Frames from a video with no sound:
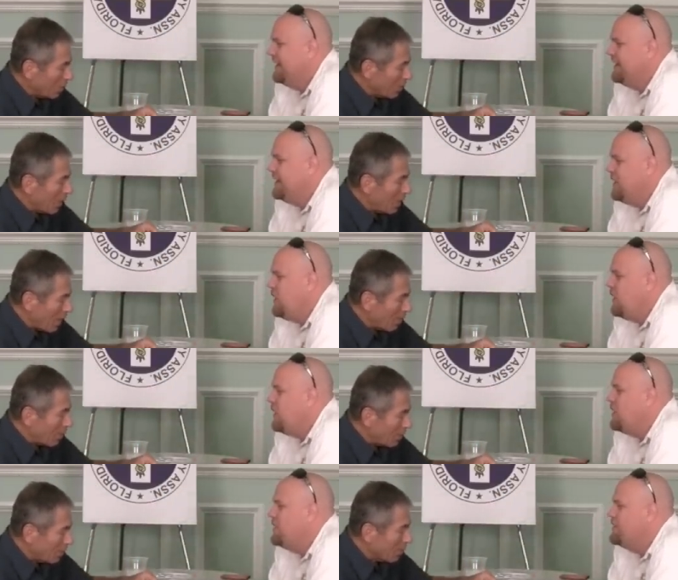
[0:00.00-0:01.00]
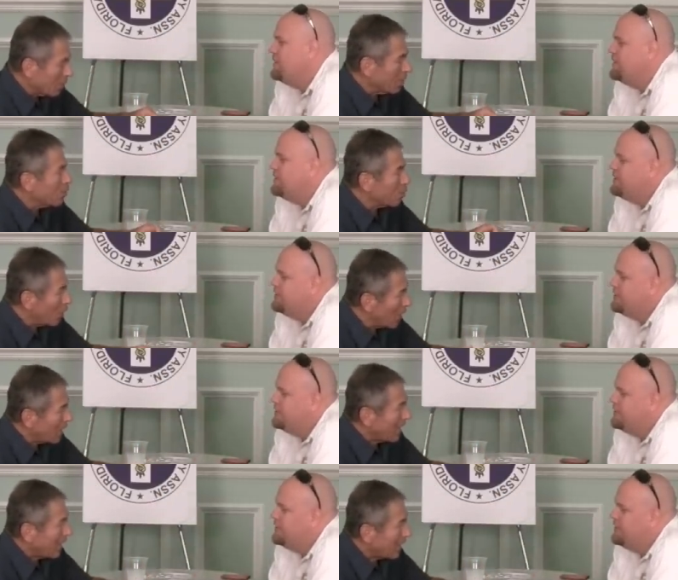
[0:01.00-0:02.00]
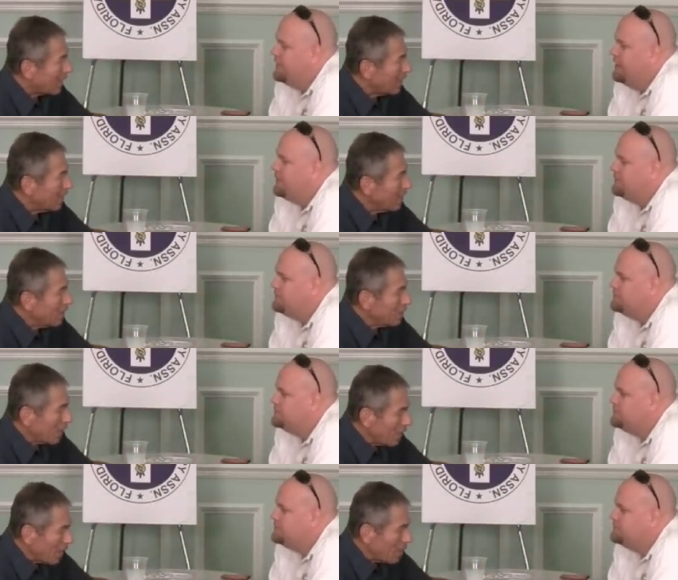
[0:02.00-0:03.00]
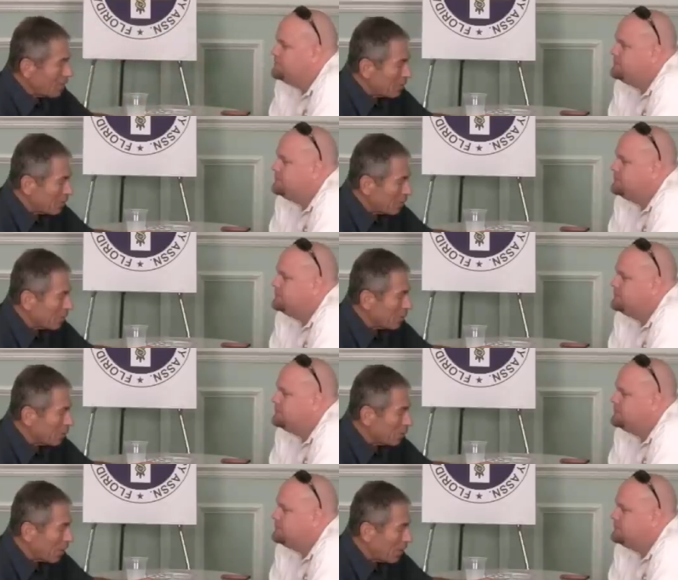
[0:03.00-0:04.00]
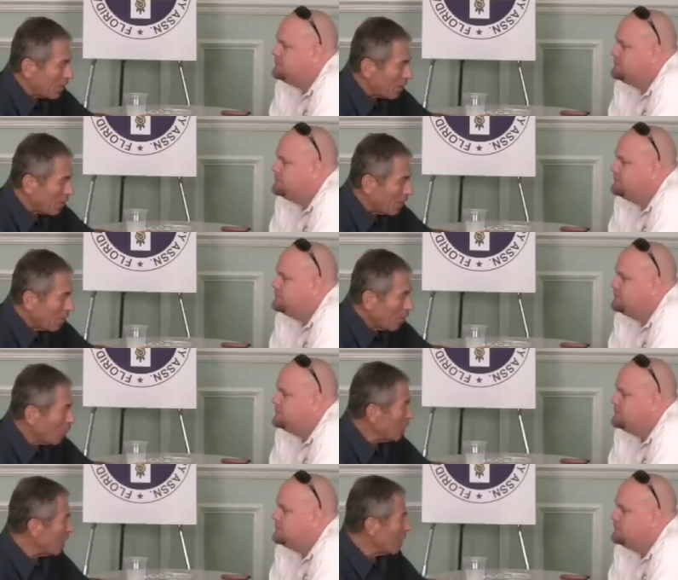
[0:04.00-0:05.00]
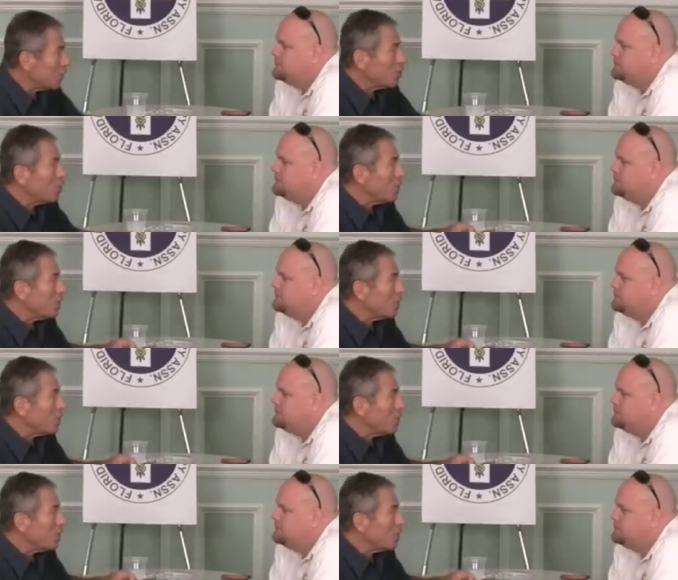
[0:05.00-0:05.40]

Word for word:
Speaker 1: was yeah. dynamic stillness training. Yeah. Dynamic stillness training. Or you can do